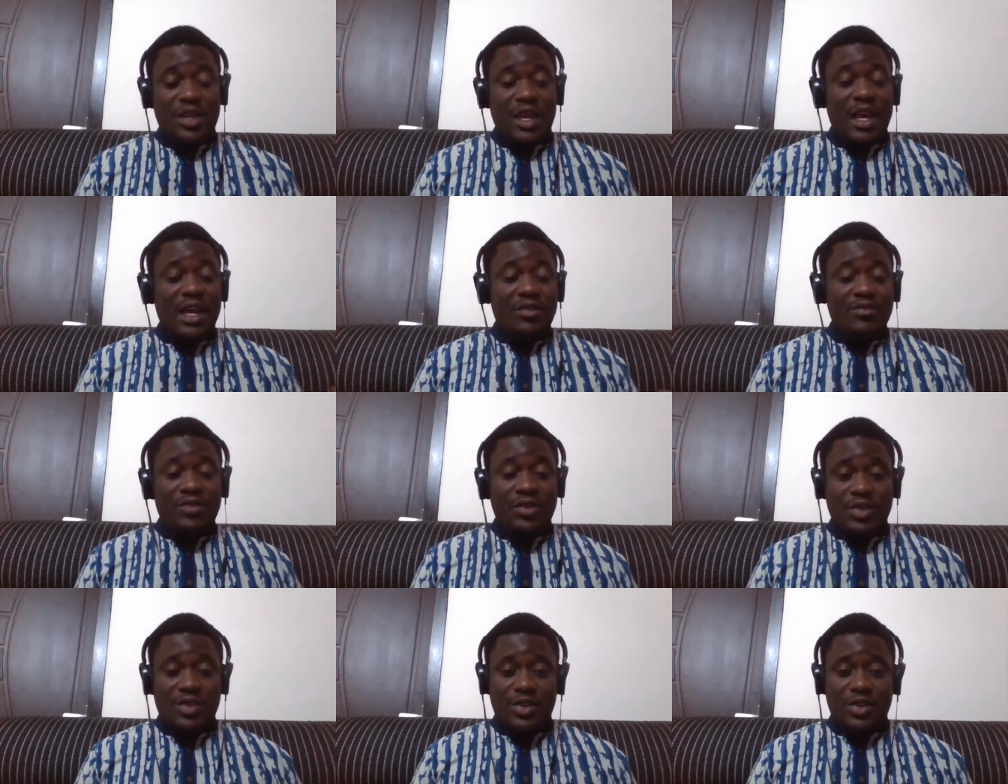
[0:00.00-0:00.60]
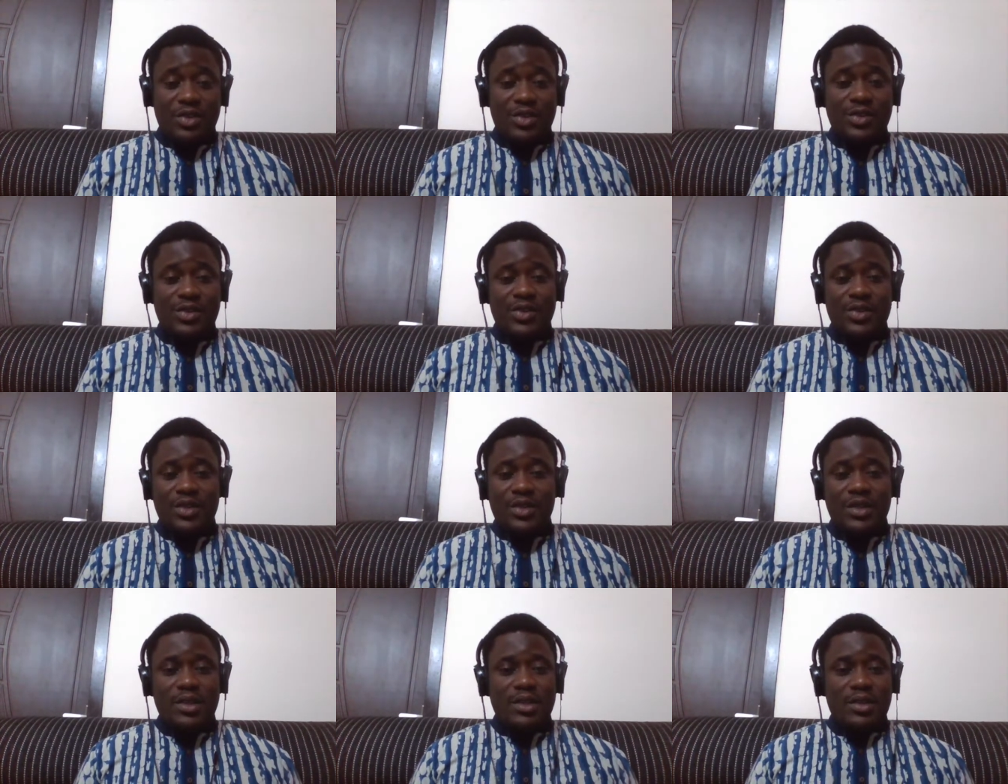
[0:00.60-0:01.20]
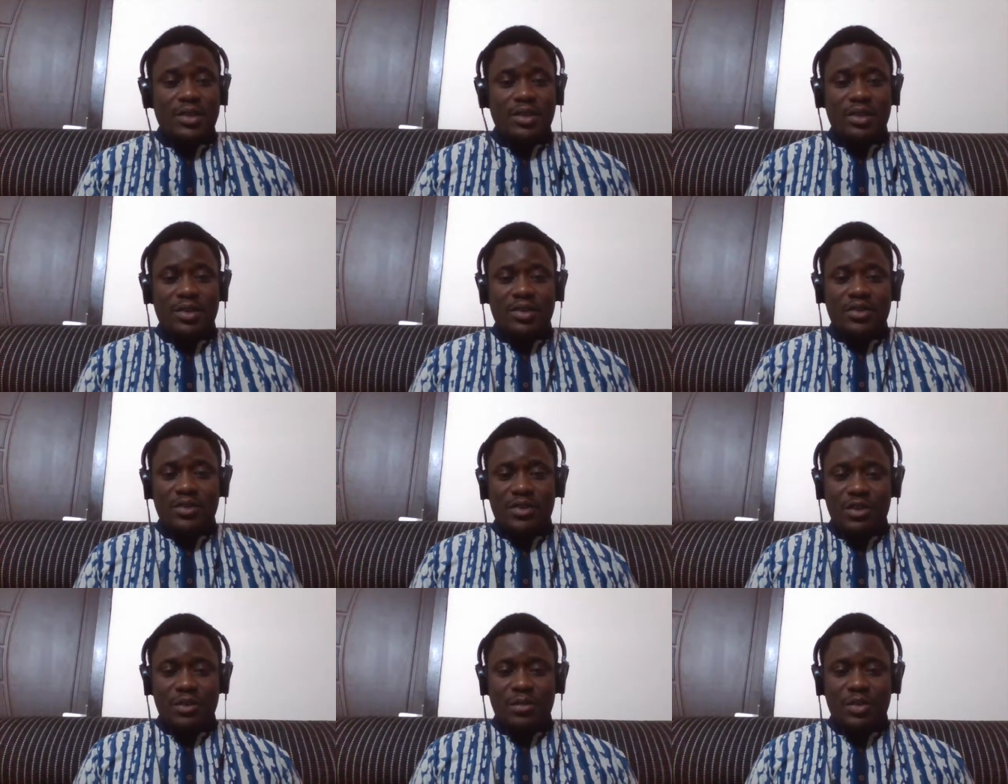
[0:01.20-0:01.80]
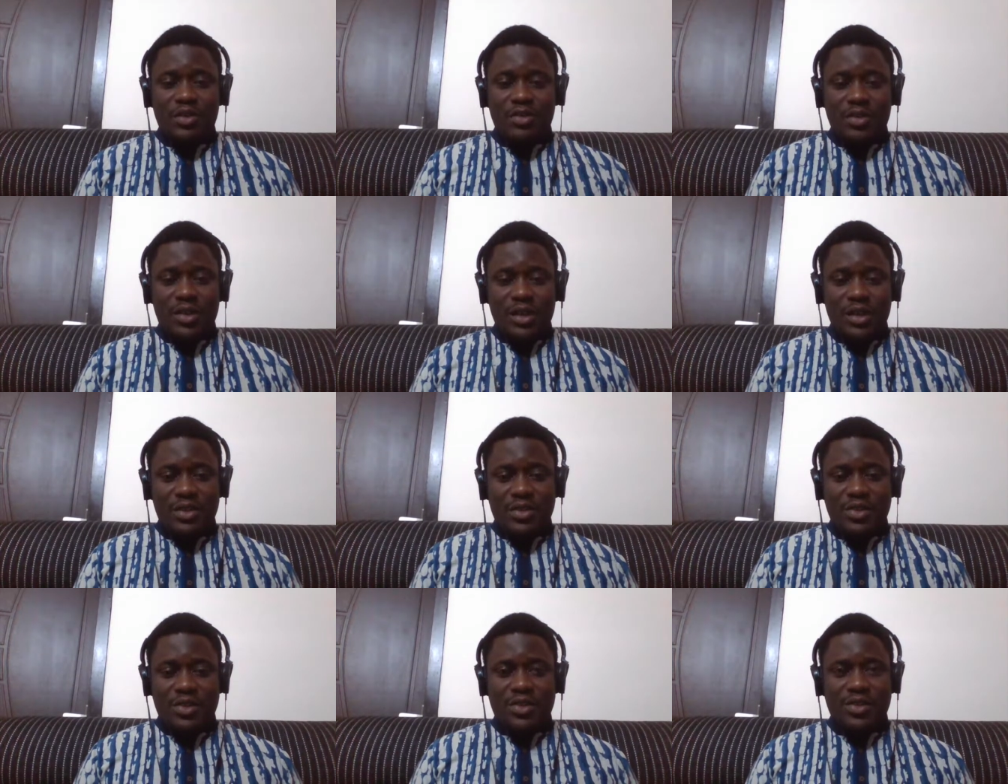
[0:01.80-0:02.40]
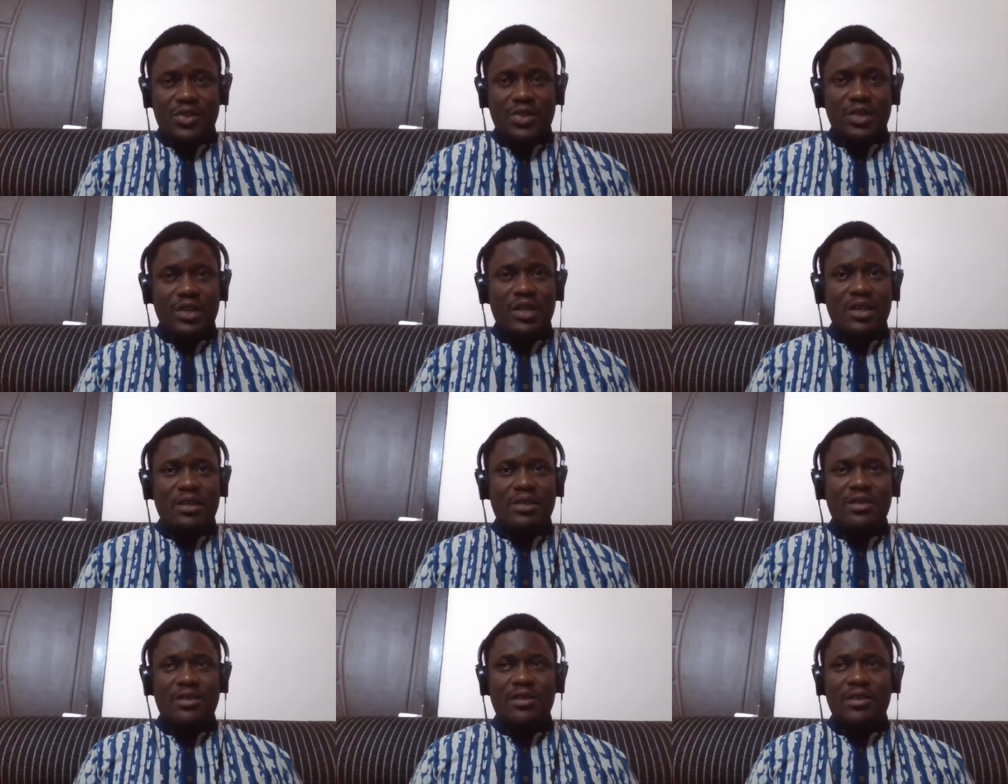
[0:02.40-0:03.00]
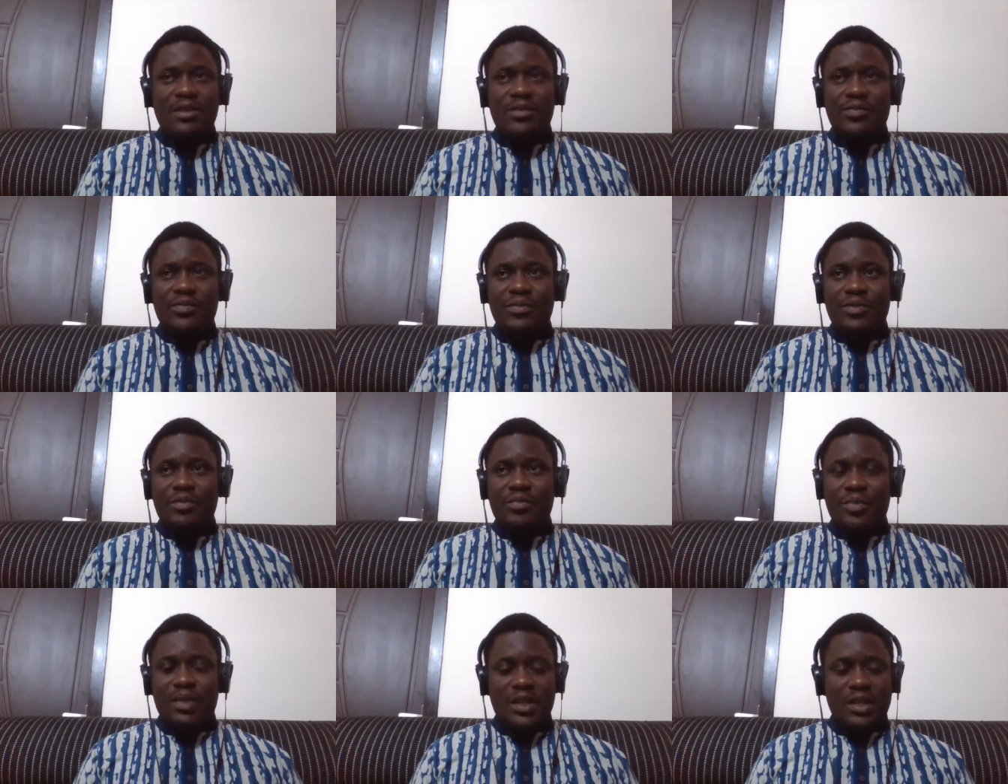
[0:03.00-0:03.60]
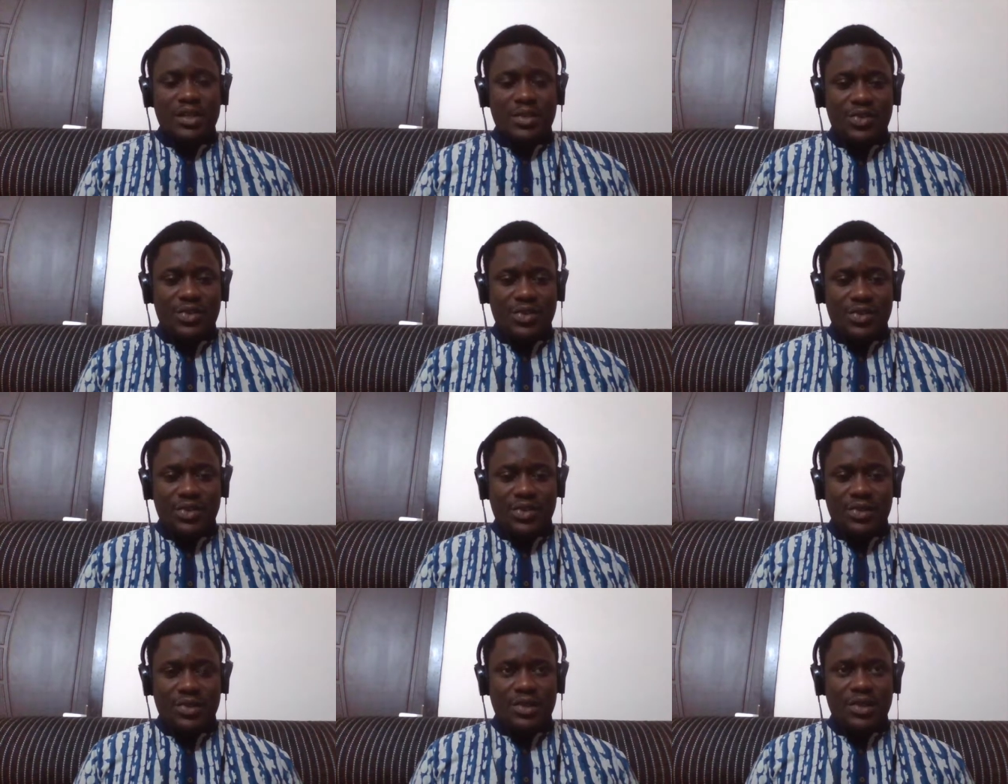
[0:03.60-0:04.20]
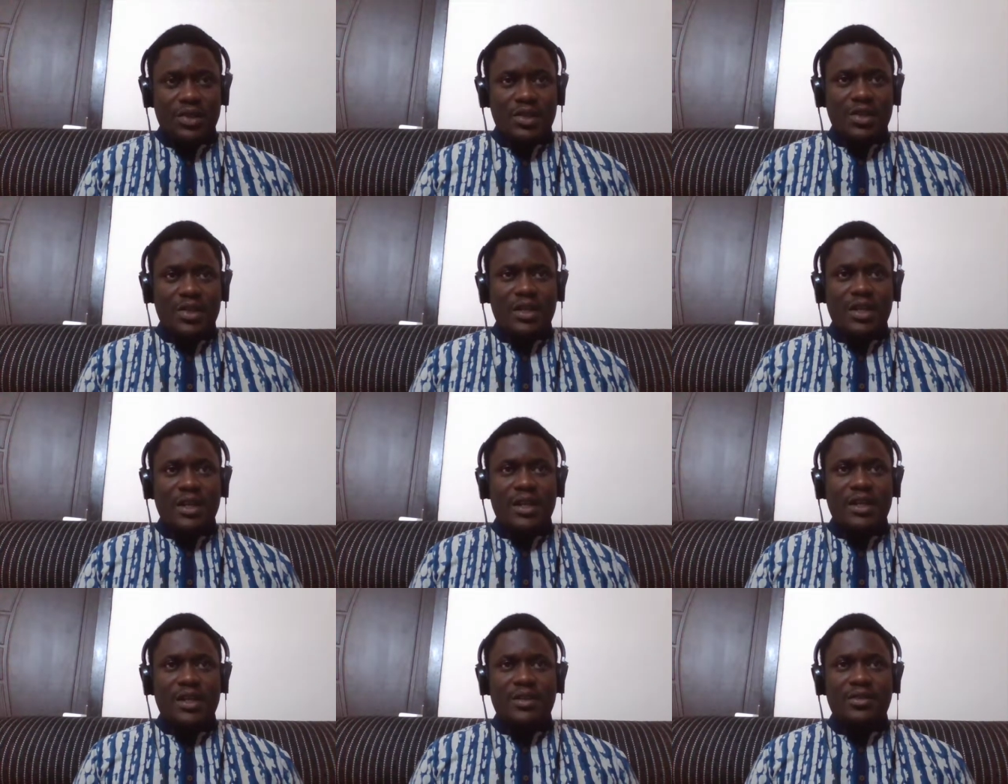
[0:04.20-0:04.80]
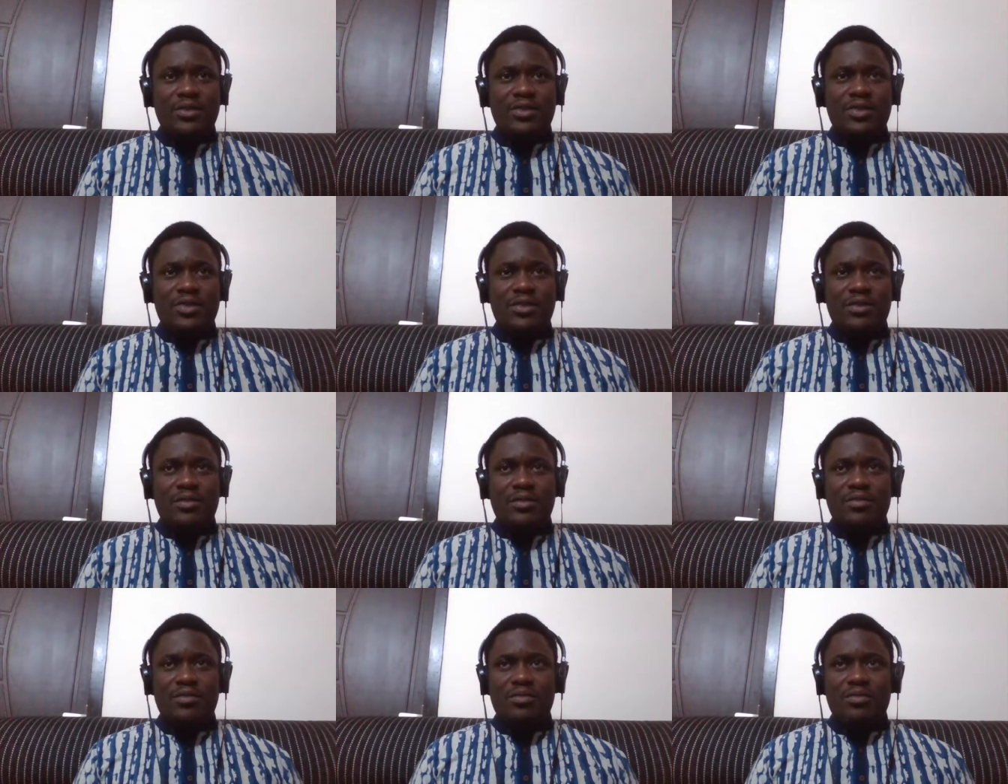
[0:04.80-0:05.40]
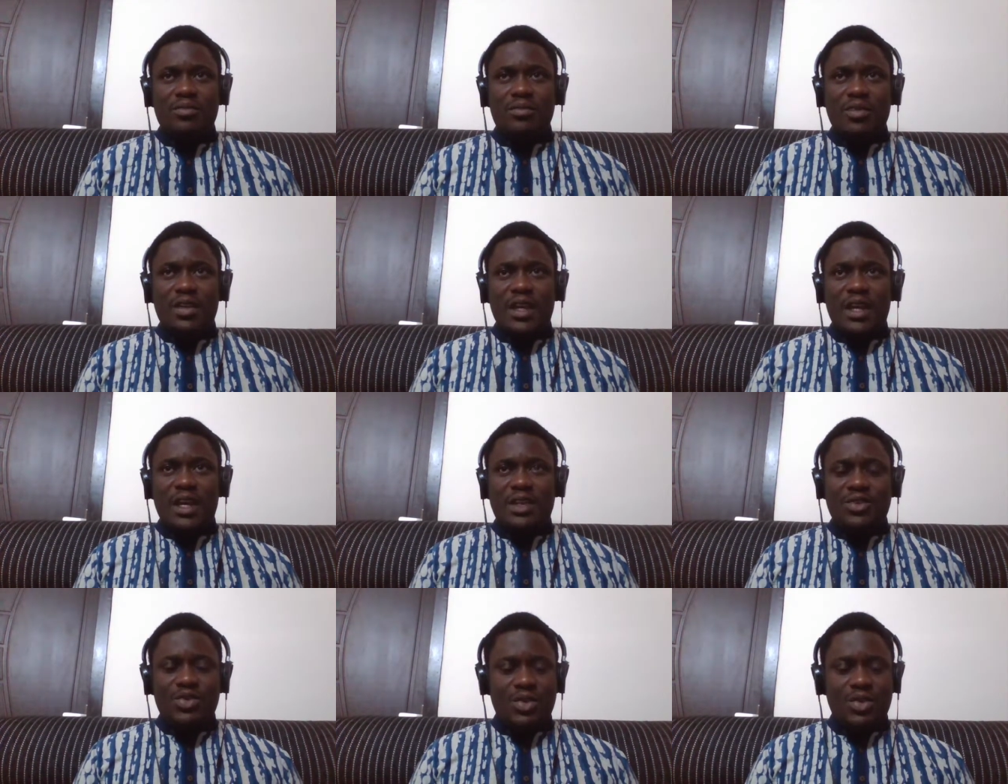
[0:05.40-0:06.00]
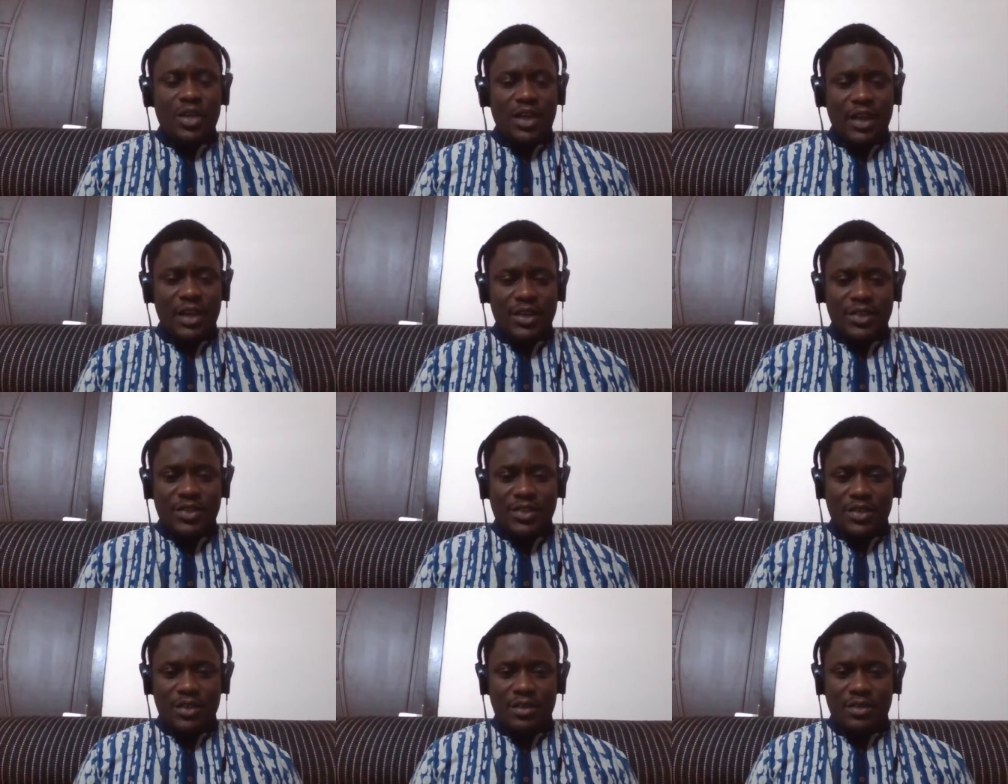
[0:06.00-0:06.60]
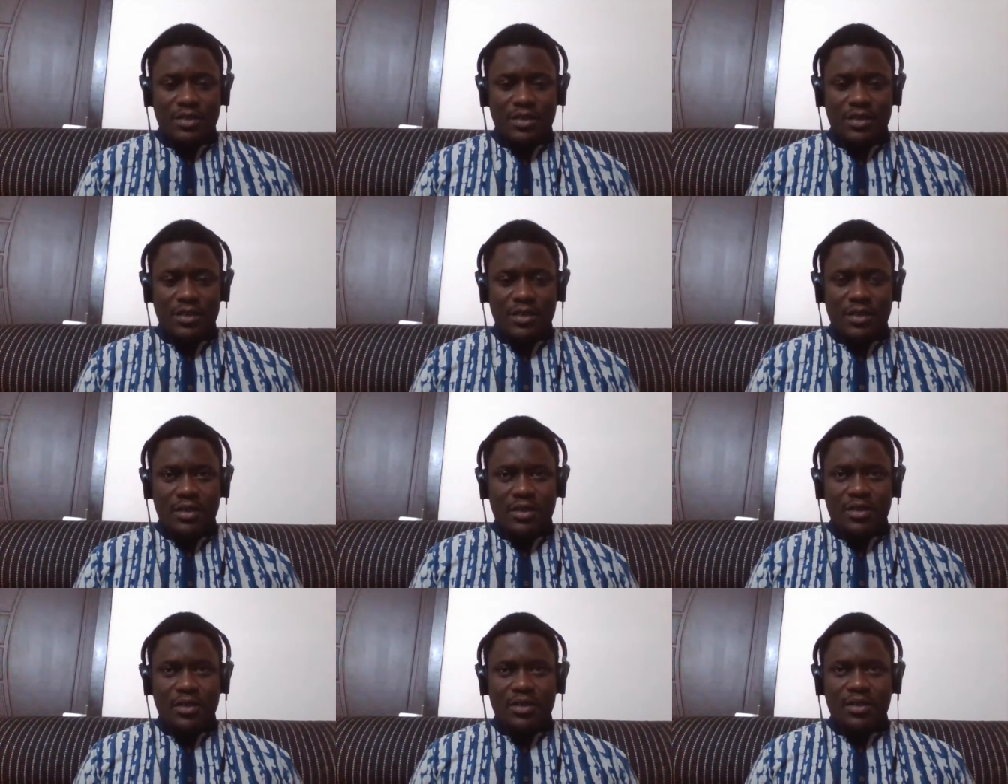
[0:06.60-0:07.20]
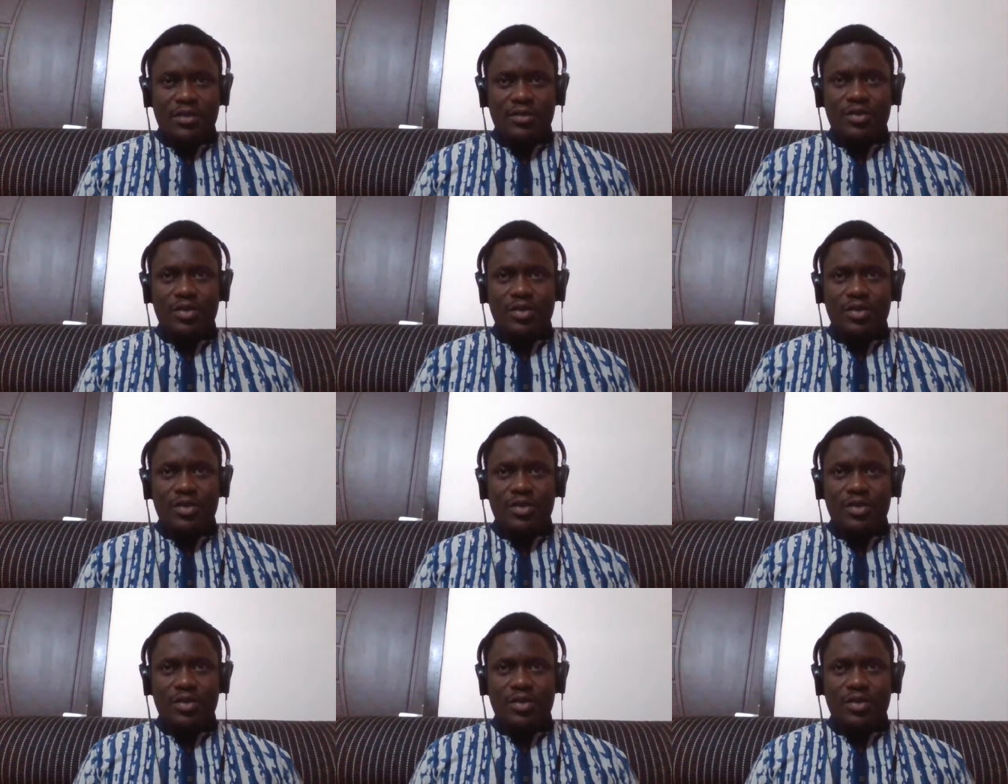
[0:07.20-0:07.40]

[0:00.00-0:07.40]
it's its emphasis on human rights and peace and education